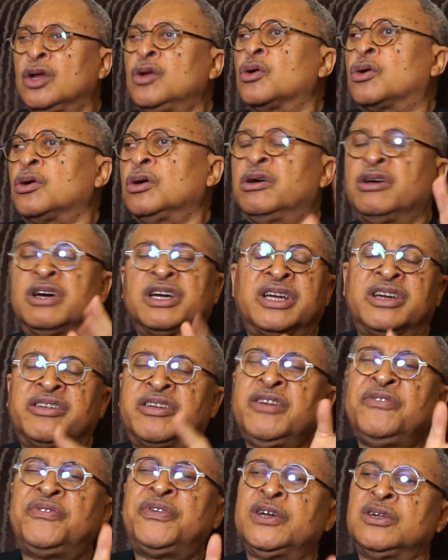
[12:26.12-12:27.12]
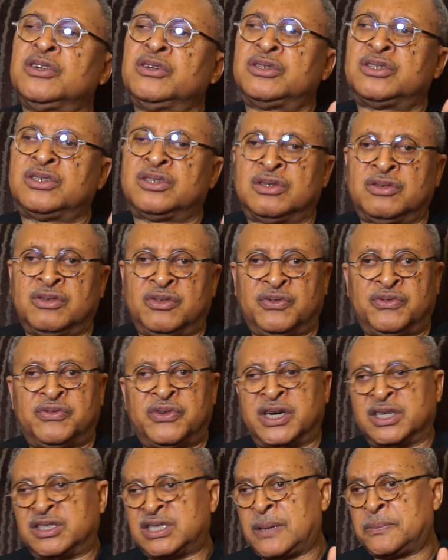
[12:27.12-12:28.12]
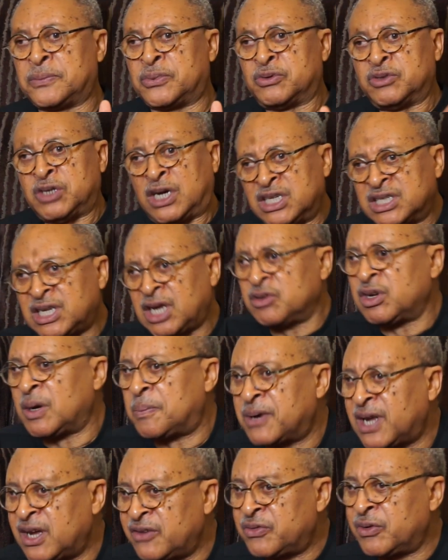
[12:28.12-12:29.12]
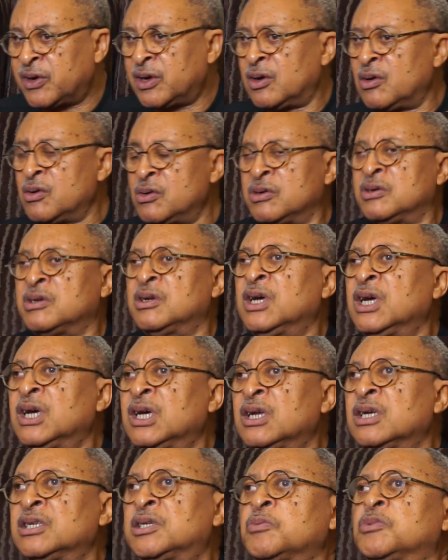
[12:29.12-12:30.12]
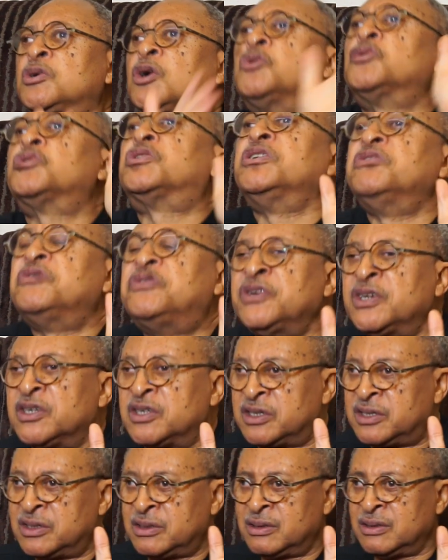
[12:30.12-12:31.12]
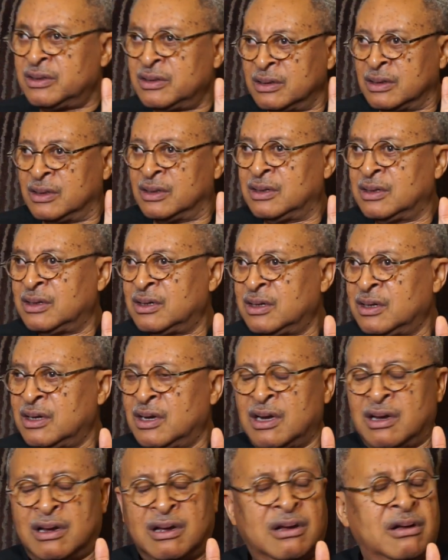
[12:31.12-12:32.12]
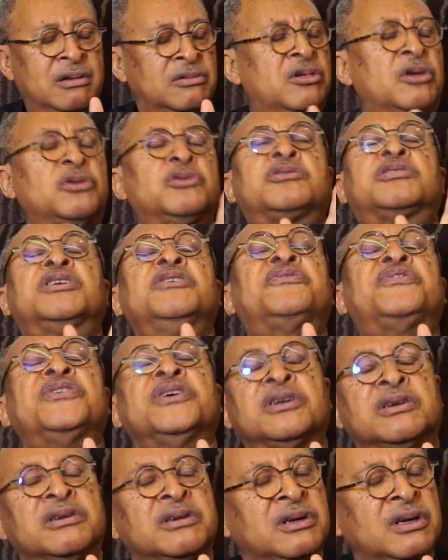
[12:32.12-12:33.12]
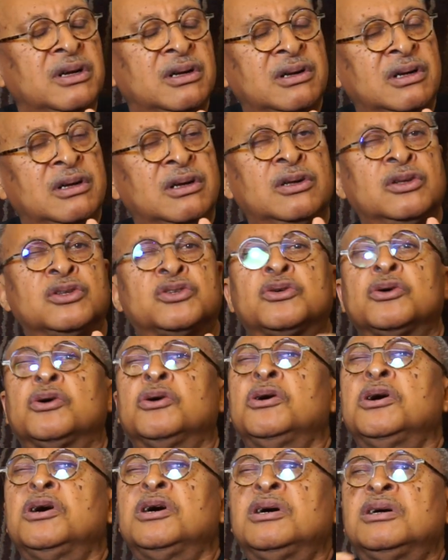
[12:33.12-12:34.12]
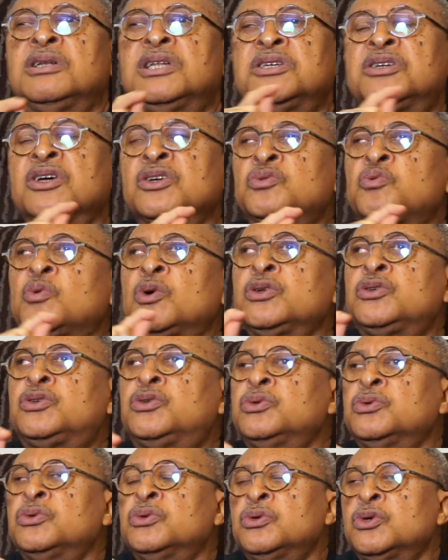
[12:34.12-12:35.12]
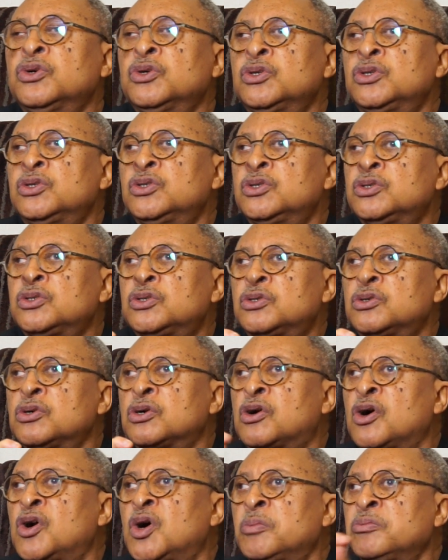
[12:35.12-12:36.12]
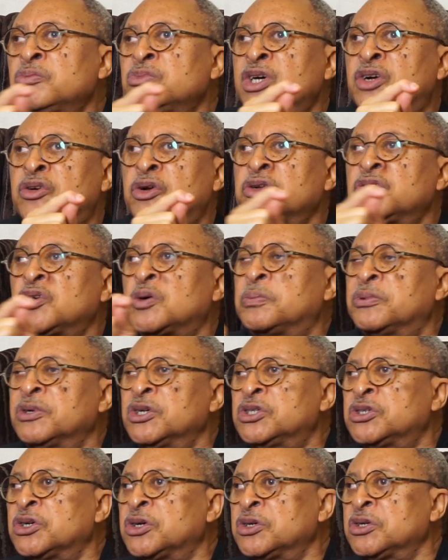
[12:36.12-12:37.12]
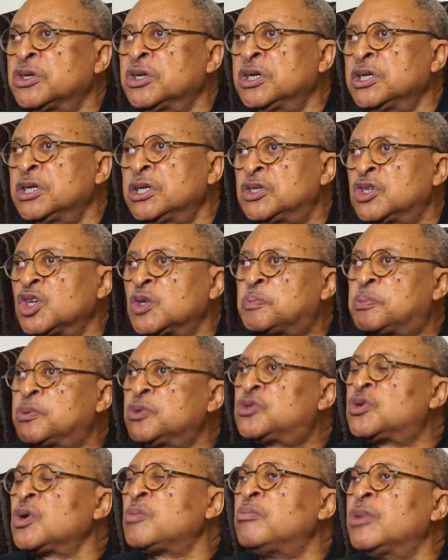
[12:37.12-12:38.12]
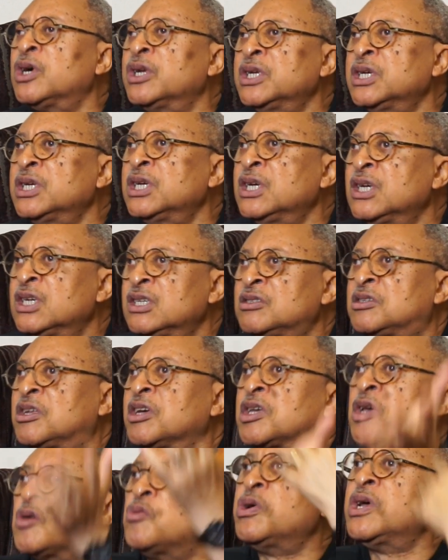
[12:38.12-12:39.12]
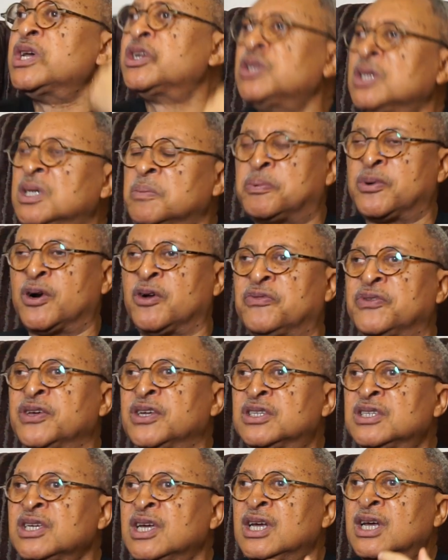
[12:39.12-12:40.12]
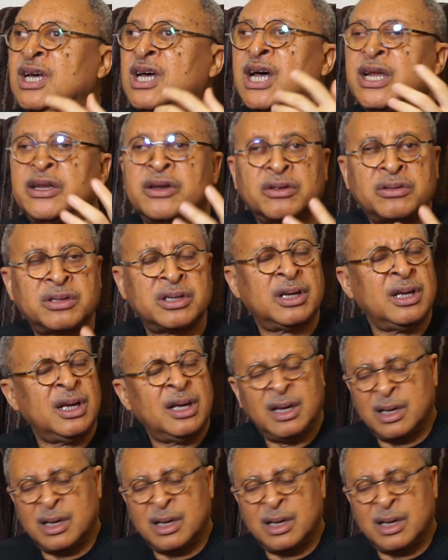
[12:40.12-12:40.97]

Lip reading: Look, greenfields, for example, anytime you apply for a loan, they say, we don't do greenfields. We don't do greenfield. So they just want you to come, you're running an operation, they just put some money, take away the profit, and nothing.